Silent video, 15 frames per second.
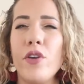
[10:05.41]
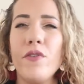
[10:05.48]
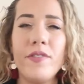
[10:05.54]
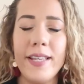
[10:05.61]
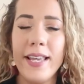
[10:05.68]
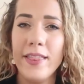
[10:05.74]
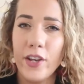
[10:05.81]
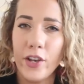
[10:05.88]
You've
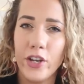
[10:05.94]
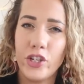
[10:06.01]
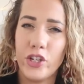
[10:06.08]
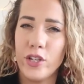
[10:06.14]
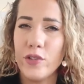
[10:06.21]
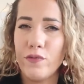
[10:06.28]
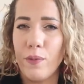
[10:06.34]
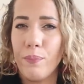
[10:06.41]
seen the
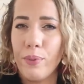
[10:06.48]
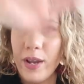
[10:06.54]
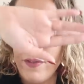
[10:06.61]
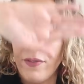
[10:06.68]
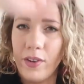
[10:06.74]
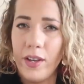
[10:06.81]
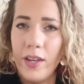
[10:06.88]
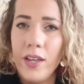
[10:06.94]
cushions from
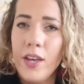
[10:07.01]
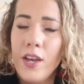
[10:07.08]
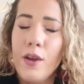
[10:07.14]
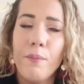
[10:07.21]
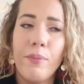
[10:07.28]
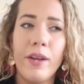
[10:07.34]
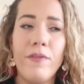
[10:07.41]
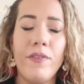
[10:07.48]
previous
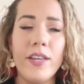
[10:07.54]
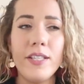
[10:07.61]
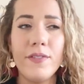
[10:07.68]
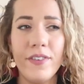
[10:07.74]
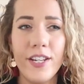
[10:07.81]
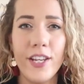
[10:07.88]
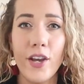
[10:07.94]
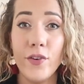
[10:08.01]

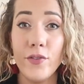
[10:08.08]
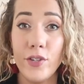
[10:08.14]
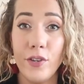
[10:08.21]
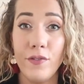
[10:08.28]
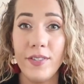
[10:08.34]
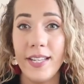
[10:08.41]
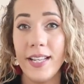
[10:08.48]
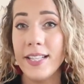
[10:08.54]
videos,
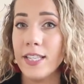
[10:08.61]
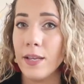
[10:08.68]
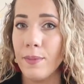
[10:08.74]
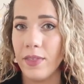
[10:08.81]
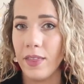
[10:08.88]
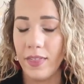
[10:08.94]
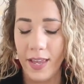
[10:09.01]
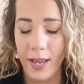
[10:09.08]
you've seen
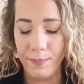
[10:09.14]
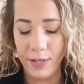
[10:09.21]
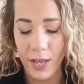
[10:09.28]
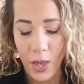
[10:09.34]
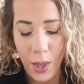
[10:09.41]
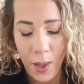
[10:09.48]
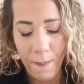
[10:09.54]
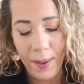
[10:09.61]
some of the themes.
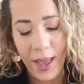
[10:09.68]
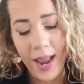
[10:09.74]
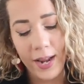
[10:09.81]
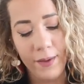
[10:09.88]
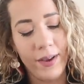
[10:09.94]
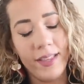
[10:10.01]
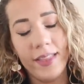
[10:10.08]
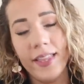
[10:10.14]
But
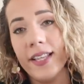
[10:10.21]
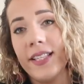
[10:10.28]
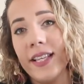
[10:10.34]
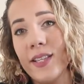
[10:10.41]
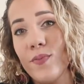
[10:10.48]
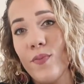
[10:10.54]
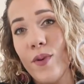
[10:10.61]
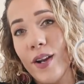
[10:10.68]
anyway, this
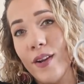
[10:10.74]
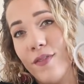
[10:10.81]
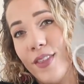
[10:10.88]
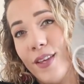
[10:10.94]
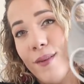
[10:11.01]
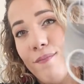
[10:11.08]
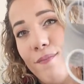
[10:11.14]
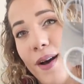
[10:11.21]
is one of
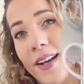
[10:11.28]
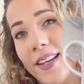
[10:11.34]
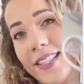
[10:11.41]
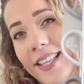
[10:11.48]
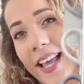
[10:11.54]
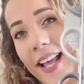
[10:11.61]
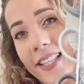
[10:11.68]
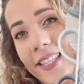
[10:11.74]
the mug
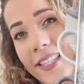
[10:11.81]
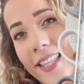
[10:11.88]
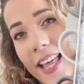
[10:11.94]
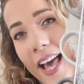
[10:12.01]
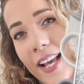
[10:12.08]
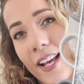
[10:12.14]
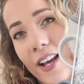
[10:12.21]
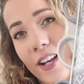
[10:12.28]
sets
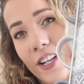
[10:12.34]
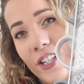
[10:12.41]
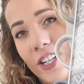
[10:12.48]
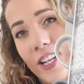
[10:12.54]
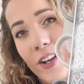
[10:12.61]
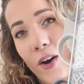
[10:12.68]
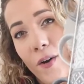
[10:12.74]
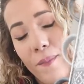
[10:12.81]
that
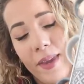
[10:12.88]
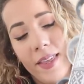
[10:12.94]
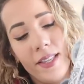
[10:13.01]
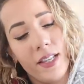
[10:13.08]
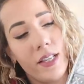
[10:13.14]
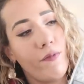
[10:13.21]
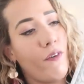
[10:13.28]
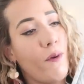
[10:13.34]
she got me.
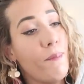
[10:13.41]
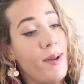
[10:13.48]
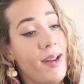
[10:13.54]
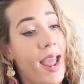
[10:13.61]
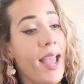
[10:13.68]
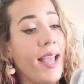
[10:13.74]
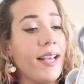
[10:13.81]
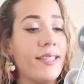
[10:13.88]
This is from
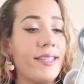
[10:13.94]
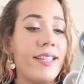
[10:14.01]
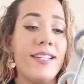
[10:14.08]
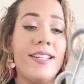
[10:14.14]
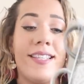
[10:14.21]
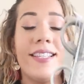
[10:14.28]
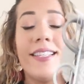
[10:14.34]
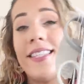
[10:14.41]
Next.
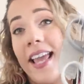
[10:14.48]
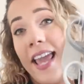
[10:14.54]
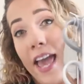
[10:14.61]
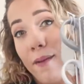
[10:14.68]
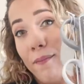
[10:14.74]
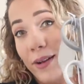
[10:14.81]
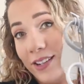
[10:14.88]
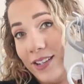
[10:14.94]
It doesn't say
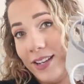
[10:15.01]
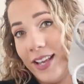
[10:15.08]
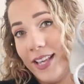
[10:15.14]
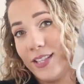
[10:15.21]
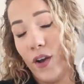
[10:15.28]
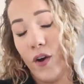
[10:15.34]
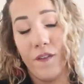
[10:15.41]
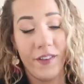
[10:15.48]
how much it
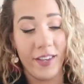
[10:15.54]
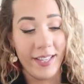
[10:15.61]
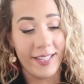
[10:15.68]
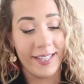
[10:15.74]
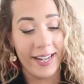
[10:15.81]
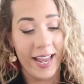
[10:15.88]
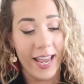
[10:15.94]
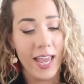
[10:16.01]
is,
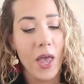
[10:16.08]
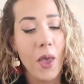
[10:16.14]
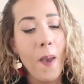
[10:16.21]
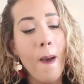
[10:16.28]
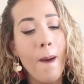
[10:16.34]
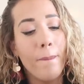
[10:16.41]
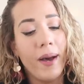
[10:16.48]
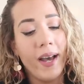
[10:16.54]
obviously,
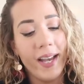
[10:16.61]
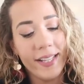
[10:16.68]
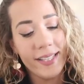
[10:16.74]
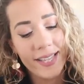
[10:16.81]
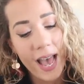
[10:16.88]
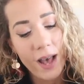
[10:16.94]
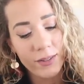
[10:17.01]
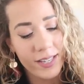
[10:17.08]
but I
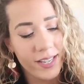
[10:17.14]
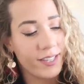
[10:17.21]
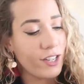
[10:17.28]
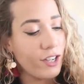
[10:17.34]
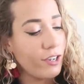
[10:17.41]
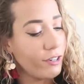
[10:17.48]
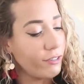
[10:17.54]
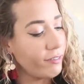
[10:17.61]
doubt it's
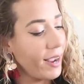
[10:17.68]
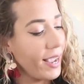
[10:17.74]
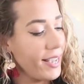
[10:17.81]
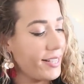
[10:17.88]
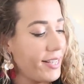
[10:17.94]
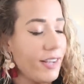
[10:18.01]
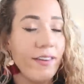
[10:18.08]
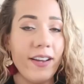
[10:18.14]

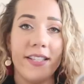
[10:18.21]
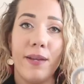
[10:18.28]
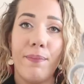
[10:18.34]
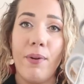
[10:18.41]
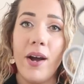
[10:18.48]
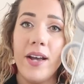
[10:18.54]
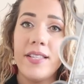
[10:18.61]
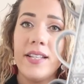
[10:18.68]
crazy
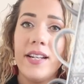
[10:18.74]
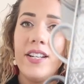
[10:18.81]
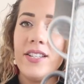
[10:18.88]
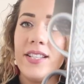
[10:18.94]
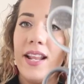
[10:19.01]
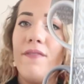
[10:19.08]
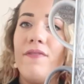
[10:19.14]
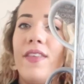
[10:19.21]
price, and I
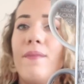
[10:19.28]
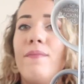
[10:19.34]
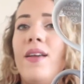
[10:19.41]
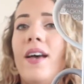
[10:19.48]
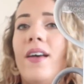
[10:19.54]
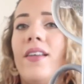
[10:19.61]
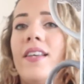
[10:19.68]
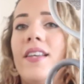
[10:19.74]
just love them.
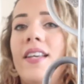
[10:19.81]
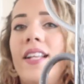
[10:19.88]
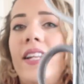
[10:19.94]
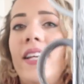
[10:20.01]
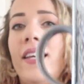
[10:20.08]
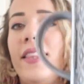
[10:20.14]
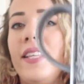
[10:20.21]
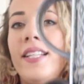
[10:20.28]
Look
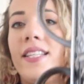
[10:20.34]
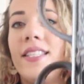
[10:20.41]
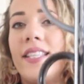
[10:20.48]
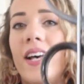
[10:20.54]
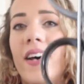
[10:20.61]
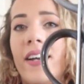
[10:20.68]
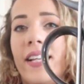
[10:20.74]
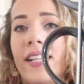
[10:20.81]
at the
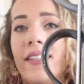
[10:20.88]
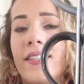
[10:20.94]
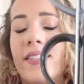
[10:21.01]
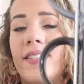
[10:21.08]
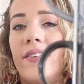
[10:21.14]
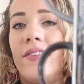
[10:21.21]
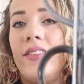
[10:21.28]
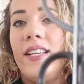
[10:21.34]

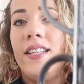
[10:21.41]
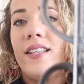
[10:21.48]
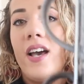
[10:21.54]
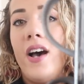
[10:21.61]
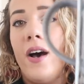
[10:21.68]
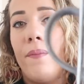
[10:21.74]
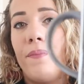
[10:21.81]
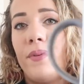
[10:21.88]
designs on these
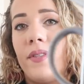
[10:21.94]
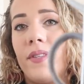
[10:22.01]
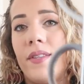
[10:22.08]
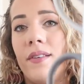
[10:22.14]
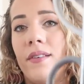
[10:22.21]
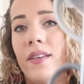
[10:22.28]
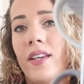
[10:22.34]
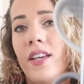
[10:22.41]
cups.
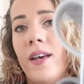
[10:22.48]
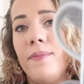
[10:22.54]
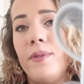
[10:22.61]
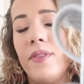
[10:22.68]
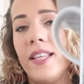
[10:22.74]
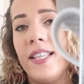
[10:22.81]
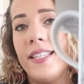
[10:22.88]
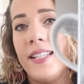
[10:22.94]
Comes
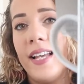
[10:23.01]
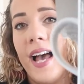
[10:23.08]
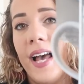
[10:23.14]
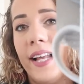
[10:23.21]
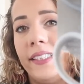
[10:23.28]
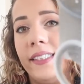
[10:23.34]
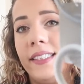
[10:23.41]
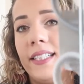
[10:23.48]
with the
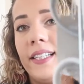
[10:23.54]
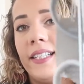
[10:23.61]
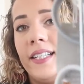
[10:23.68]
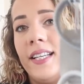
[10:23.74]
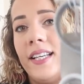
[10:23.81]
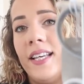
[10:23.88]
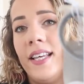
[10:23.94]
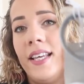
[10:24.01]
stand,
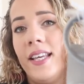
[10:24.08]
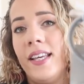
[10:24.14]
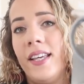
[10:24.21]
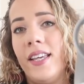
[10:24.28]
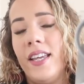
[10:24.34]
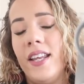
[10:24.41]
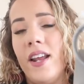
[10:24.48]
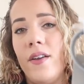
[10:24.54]

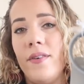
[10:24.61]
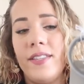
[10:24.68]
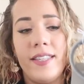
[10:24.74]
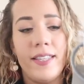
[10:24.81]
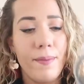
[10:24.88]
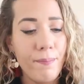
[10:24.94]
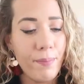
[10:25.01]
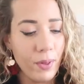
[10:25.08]
you know,
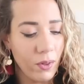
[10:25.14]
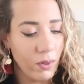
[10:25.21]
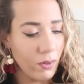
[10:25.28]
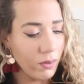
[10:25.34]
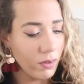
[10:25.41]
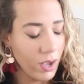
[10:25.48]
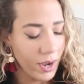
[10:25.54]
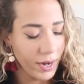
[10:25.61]

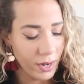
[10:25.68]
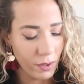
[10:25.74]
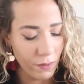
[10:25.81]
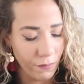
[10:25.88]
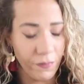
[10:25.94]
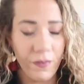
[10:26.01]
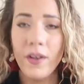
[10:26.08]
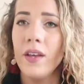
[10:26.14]
simple kind
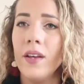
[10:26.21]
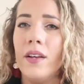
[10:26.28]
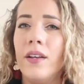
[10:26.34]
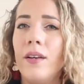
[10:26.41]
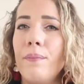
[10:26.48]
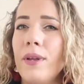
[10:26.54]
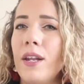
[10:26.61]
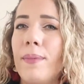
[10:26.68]
of
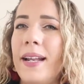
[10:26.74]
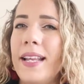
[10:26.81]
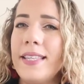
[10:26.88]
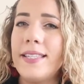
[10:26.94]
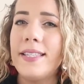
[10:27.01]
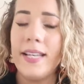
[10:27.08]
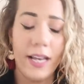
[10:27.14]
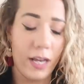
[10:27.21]

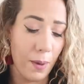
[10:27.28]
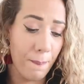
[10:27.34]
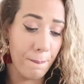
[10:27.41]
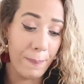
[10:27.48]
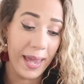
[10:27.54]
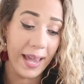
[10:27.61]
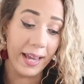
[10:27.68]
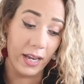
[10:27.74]
minimalistic,
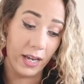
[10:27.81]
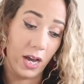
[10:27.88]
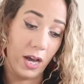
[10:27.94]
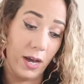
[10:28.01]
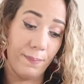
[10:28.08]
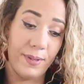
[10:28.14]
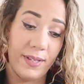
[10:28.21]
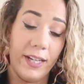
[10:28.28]
big
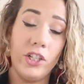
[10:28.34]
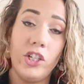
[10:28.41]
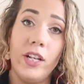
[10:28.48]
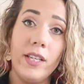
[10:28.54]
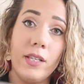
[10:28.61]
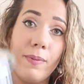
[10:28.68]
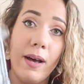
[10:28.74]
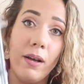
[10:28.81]
cups
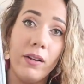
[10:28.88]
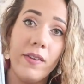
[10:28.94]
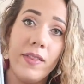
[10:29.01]
actually as well.